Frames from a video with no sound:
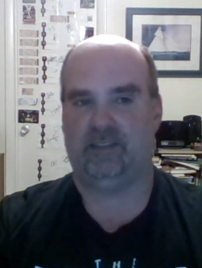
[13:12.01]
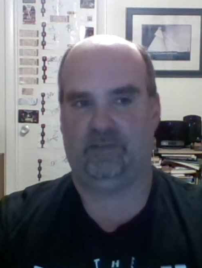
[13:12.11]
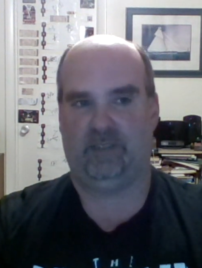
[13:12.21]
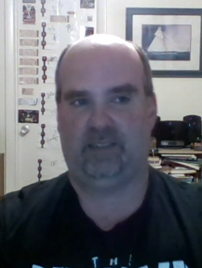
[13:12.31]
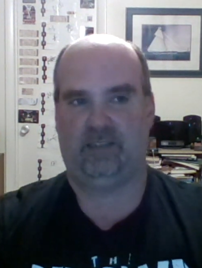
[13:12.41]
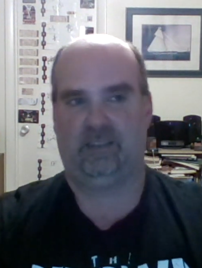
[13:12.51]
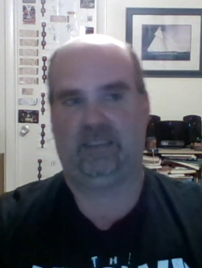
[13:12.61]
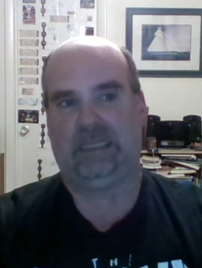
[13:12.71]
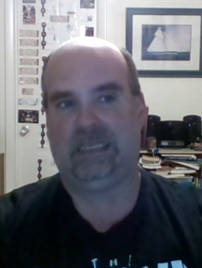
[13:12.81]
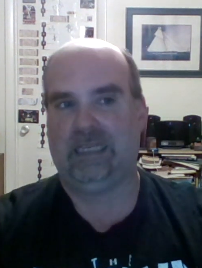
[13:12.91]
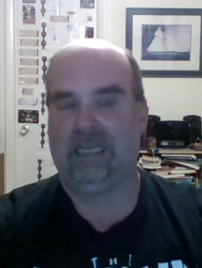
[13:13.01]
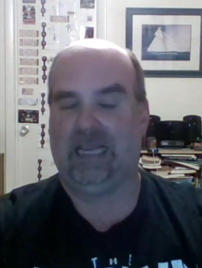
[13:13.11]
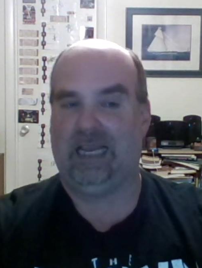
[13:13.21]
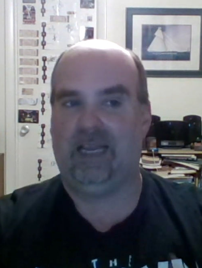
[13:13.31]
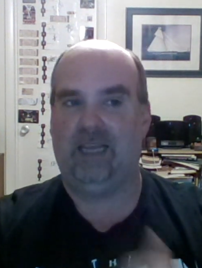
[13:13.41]
I'll call it a
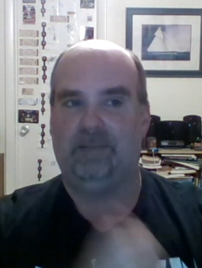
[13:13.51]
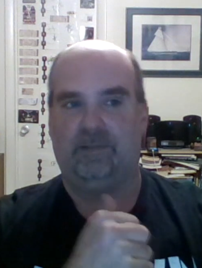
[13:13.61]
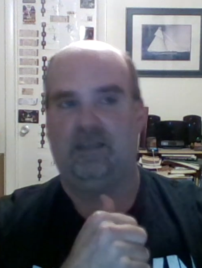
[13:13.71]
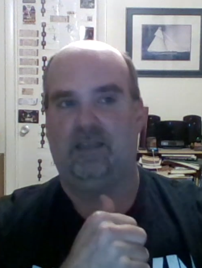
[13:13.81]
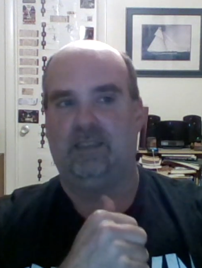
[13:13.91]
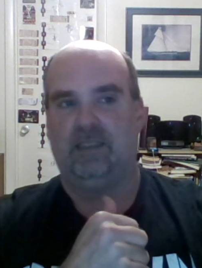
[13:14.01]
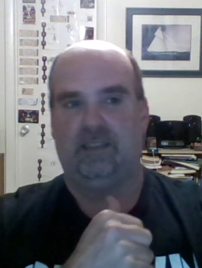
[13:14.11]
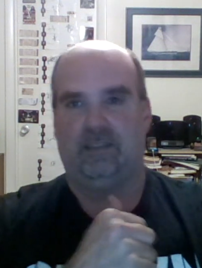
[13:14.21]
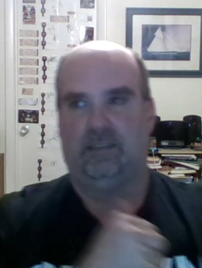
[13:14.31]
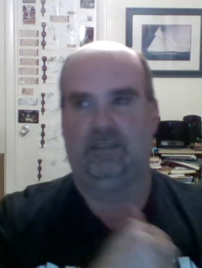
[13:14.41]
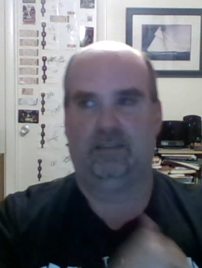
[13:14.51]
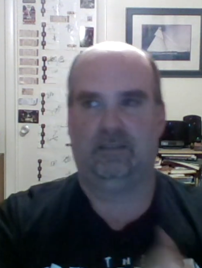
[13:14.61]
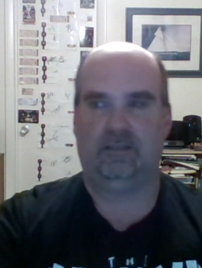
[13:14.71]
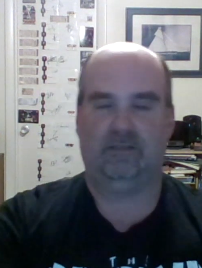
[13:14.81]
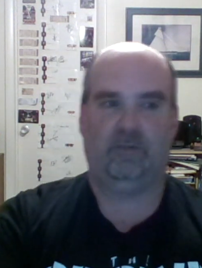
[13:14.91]
plancha if I feel like it. I don't care
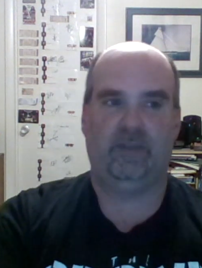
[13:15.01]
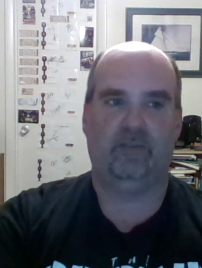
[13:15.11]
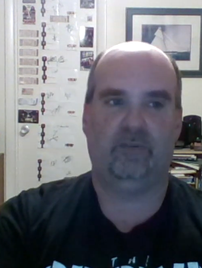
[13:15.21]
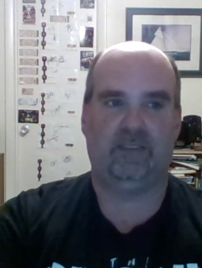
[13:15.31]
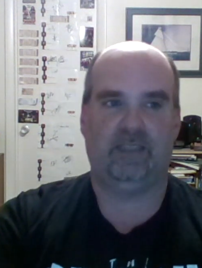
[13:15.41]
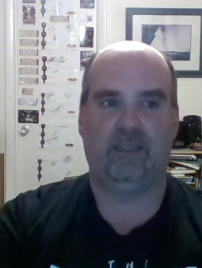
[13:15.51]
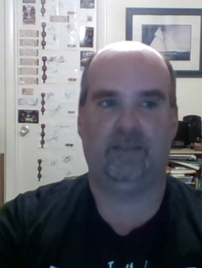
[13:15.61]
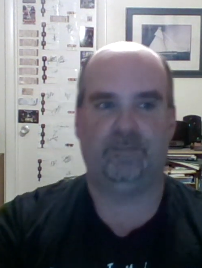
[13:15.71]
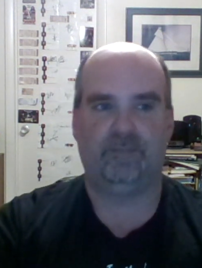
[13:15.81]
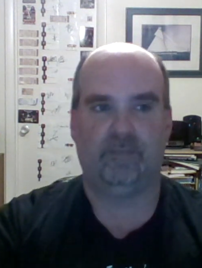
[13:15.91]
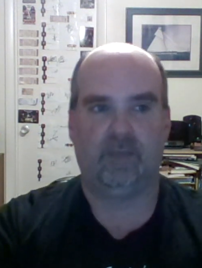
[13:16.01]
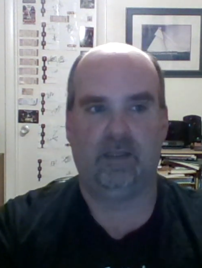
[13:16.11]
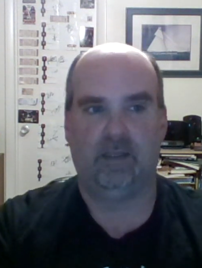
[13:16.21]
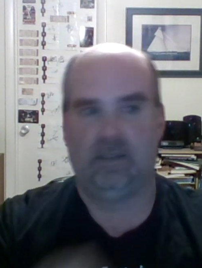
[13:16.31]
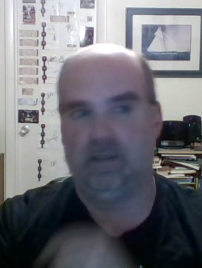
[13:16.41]
what Excalibur says.
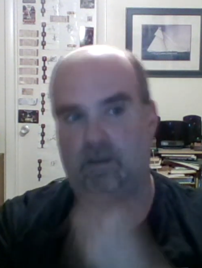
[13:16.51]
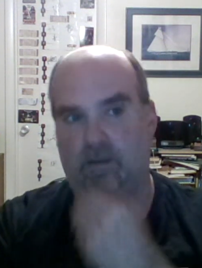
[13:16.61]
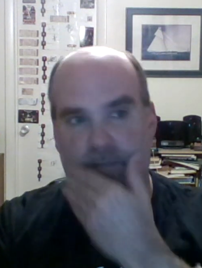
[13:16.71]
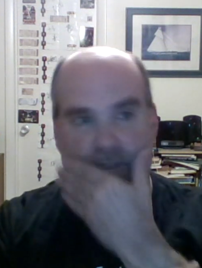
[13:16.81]
But